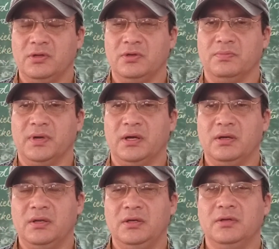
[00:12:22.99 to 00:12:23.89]
your
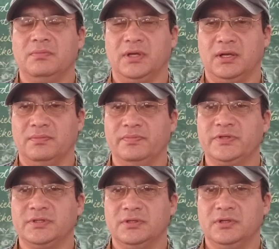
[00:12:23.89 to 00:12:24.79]
mind
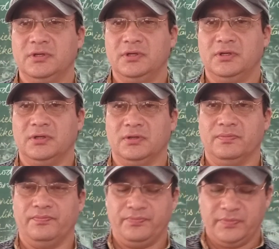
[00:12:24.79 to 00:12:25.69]
becomes,
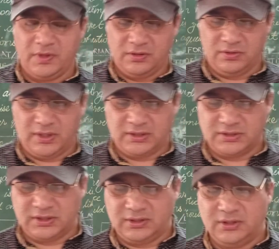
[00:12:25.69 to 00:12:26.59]
you can
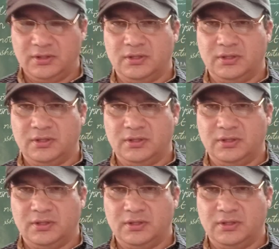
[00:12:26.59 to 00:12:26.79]
say,